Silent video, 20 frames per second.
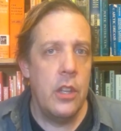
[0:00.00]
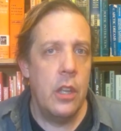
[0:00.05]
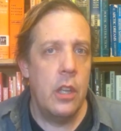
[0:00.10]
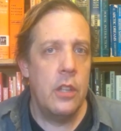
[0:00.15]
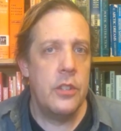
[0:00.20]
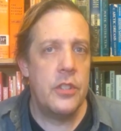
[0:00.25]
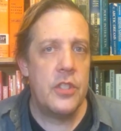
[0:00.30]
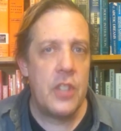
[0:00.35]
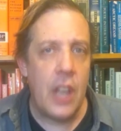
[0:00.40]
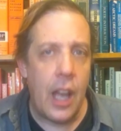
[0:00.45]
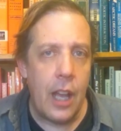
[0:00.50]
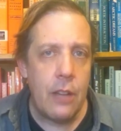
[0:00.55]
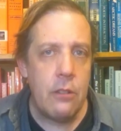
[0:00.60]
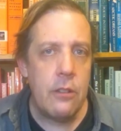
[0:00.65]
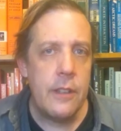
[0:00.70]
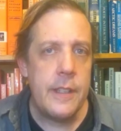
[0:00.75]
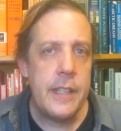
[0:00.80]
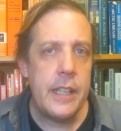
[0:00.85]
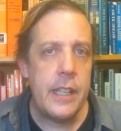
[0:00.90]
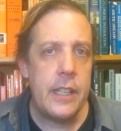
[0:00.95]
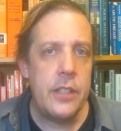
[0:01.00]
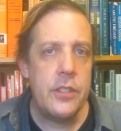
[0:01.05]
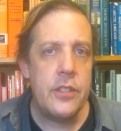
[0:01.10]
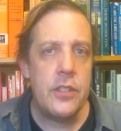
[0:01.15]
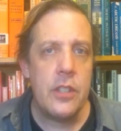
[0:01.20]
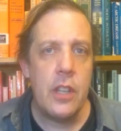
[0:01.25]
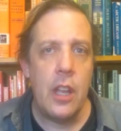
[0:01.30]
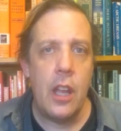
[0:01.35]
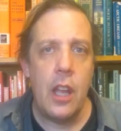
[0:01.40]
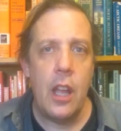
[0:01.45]

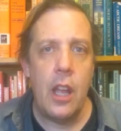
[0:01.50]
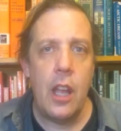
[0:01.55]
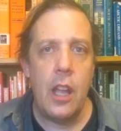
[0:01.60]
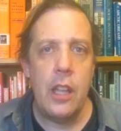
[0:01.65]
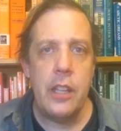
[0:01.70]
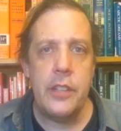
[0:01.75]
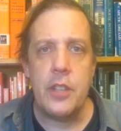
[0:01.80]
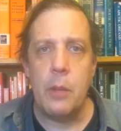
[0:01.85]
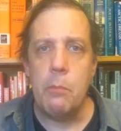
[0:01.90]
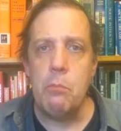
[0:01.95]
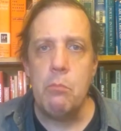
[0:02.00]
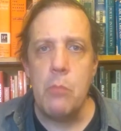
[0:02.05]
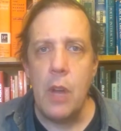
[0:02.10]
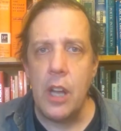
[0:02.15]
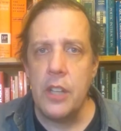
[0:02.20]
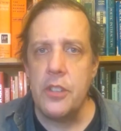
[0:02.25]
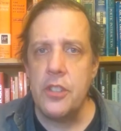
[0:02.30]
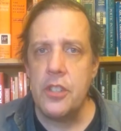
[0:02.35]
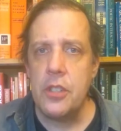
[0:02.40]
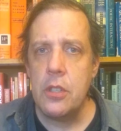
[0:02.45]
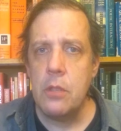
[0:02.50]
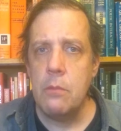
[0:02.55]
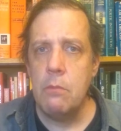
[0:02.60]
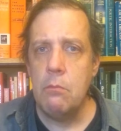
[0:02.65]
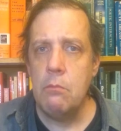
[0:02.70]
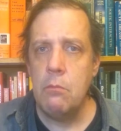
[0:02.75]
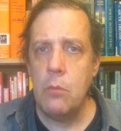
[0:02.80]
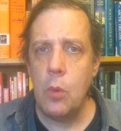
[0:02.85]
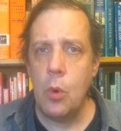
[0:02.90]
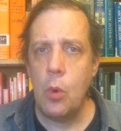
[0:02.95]
Socrates is a much
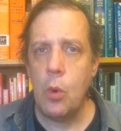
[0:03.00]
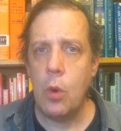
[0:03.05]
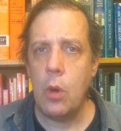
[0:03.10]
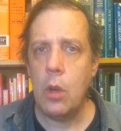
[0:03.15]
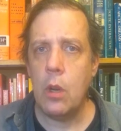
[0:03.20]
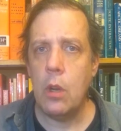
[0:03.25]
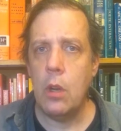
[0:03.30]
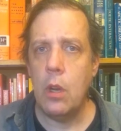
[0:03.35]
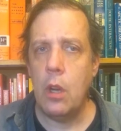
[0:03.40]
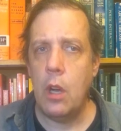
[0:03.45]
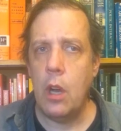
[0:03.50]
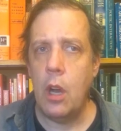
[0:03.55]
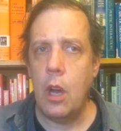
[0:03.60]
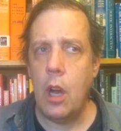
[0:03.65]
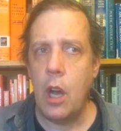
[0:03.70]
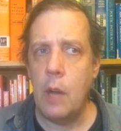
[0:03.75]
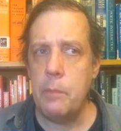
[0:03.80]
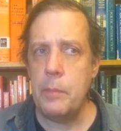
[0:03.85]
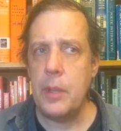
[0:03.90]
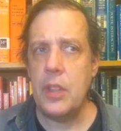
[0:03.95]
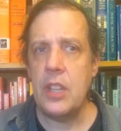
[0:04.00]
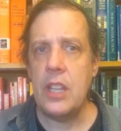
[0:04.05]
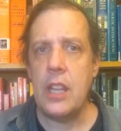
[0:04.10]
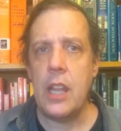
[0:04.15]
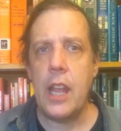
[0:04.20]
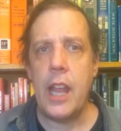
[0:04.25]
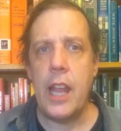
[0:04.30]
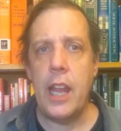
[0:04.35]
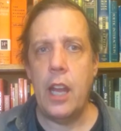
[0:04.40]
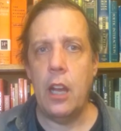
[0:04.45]
more up in
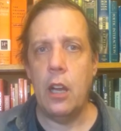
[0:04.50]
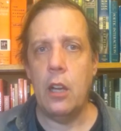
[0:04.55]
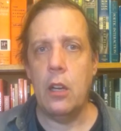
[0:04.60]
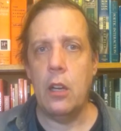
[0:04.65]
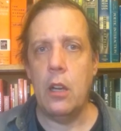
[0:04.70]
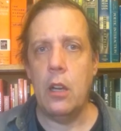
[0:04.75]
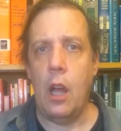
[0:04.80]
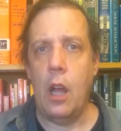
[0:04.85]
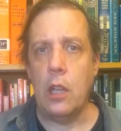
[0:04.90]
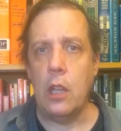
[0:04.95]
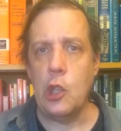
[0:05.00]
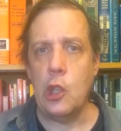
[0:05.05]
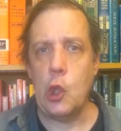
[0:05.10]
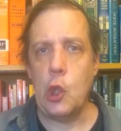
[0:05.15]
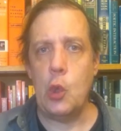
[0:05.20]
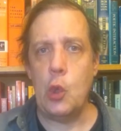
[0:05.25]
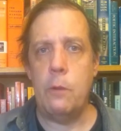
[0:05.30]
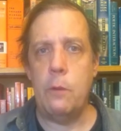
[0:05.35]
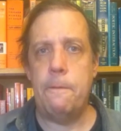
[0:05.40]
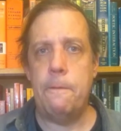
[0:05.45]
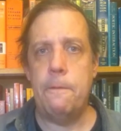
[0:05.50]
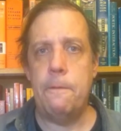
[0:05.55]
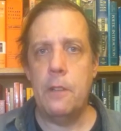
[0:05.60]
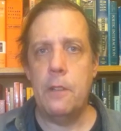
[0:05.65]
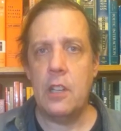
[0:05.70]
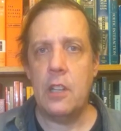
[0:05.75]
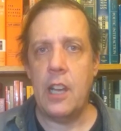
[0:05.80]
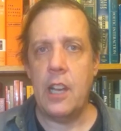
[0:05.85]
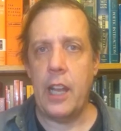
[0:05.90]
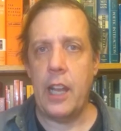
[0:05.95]
the air, aloof
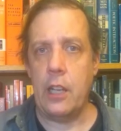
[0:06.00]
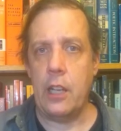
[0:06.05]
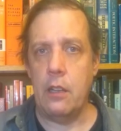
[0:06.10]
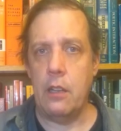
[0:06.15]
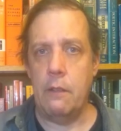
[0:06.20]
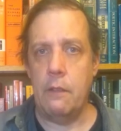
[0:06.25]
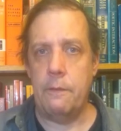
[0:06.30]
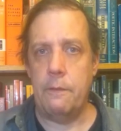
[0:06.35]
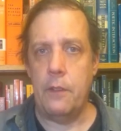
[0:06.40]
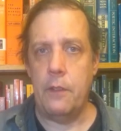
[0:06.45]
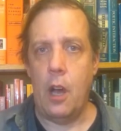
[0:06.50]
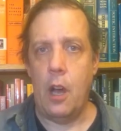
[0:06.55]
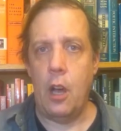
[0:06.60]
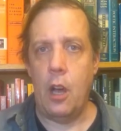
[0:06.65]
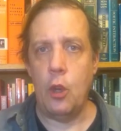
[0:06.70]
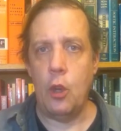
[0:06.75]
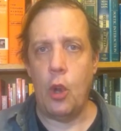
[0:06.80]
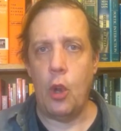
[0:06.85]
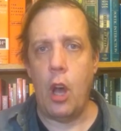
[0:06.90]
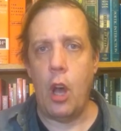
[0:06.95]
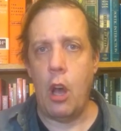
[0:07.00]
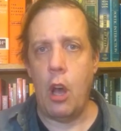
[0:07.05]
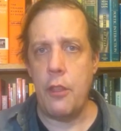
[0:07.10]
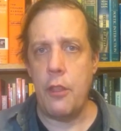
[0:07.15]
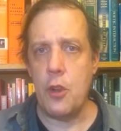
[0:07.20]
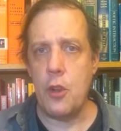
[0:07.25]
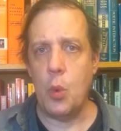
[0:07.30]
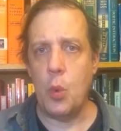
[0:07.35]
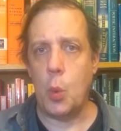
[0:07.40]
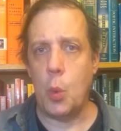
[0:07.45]
kind of an
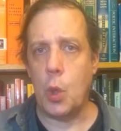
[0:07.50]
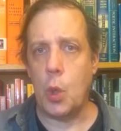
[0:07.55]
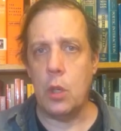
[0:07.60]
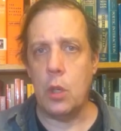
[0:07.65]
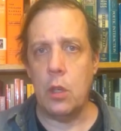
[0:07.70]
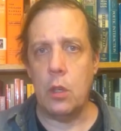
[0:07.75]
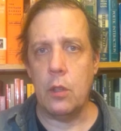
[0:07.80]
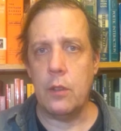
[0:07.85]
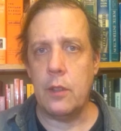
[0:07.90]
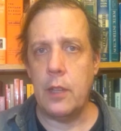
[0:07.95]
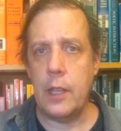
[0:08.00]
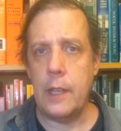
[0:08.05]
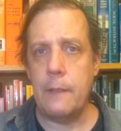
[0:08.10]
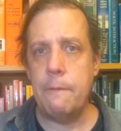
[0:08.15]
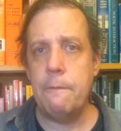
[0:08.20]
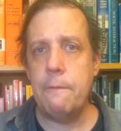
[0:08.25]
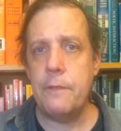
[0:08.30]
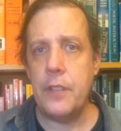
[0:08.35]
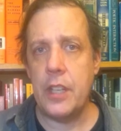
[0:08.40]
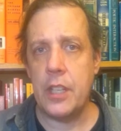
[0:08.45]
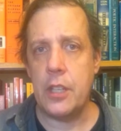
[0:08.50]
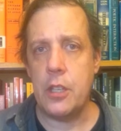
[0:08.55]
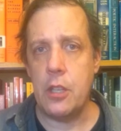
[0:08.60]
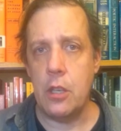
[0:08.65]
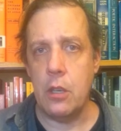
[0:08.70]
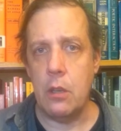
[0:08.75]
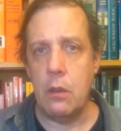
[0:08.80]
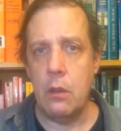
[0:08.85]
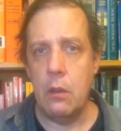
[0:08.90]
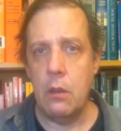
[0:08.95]
otherworldly
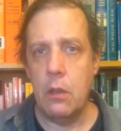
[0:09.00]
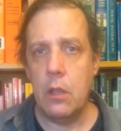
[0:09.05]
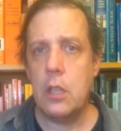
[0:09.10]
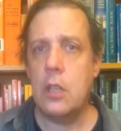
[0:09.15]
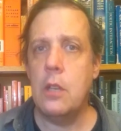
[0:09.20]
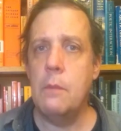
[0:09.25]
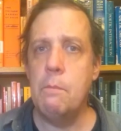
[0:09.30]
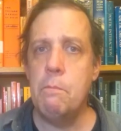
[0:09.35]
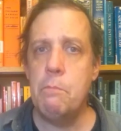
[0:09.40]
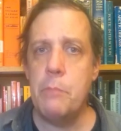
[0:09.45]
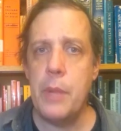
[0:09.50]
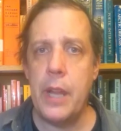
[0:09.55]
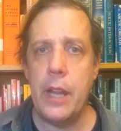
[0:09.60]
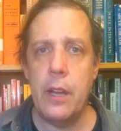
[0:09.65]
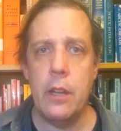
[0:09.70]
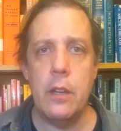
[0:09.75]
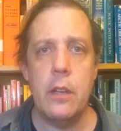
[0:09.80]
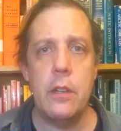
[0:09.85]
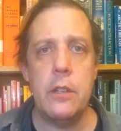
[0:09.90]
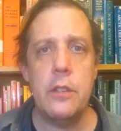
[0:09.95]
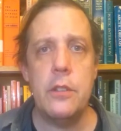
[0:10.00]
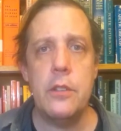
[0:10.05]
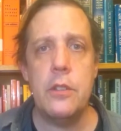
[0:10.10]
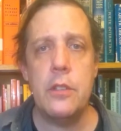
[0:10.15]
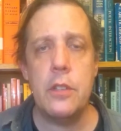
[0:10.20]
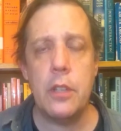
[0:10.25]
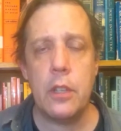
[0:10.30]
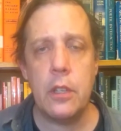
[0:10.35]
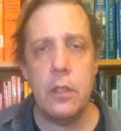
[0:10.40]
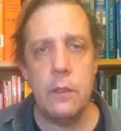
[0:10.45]
figure compared
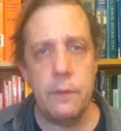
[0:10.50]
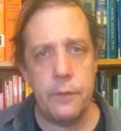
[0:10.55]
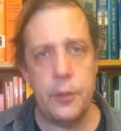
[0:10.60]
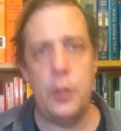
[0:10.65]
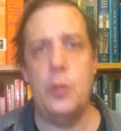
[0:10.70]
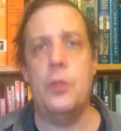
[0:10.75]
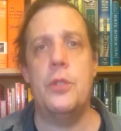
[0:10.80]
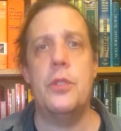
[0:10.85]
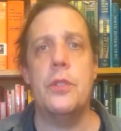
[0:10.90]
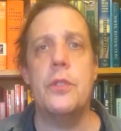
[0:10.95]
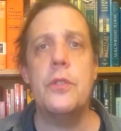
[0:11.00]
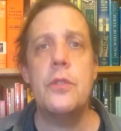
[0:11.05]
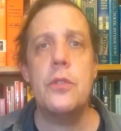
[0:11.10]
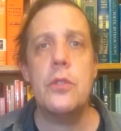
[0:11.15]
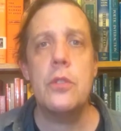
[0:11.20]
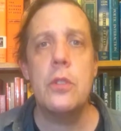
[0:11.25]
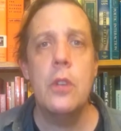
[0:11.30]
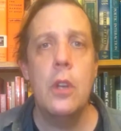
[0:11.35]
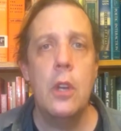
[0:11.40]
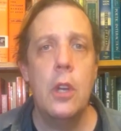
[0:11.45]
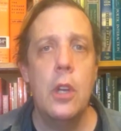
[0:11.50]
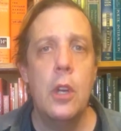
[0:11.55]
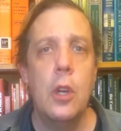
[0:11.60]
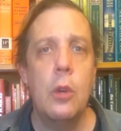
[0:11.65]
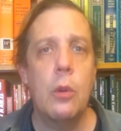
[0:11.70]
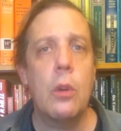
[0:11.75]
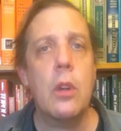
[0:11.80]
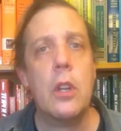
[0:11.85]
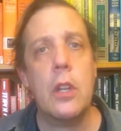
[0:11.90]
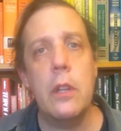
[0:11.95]
to Confucius.
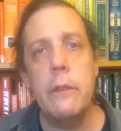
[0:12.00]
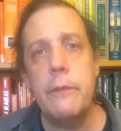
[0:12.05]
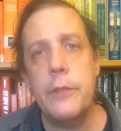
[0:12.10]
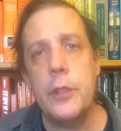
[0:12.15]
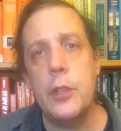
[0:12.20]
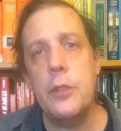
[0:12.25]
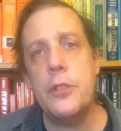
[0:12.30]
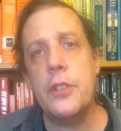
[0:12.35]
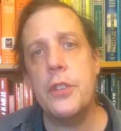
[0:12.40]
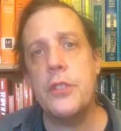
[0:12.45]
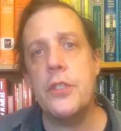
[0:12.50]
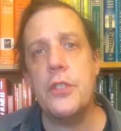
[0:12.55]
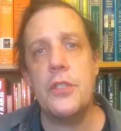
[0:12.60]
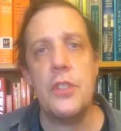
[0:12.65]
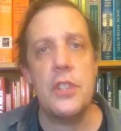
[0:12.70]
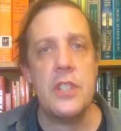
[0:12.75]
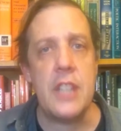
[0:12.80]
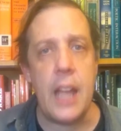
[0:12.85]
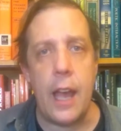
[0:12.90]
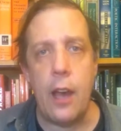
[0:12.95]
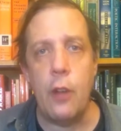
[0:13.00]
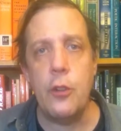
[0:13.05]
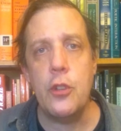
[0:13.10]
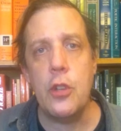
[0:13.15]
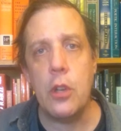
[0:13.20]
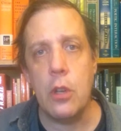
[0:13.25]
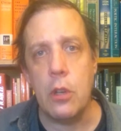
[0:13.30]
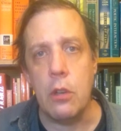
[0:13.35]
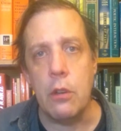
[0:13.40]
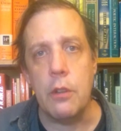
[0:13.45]
Confucius is a down
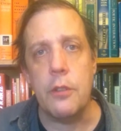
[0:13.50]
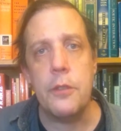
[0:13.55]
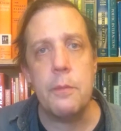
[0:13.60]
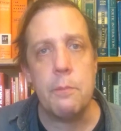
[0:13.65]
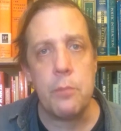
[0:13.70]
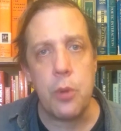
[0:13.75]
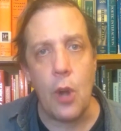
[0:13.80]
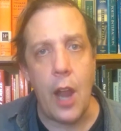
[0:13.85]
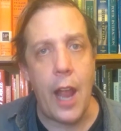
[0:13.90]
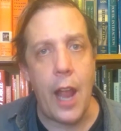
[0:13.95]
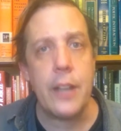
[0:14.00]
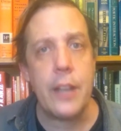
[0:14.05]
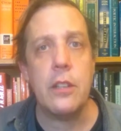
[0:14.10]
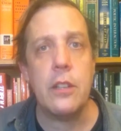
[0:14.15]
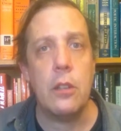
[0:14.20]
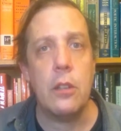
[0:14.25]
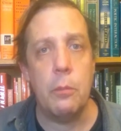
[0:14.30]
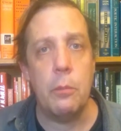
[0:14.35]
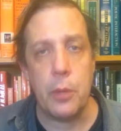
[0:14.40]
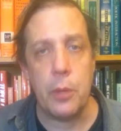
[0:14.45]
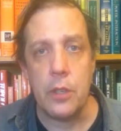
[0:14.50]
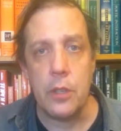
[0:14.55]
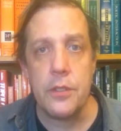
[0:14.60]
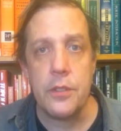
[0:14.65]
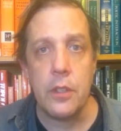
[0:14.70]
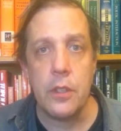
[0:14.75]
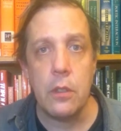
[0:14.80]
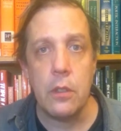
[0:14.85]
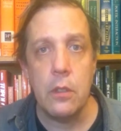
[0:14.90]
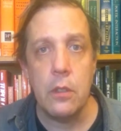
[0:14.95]
to earth, practical
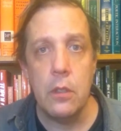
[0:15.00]
person.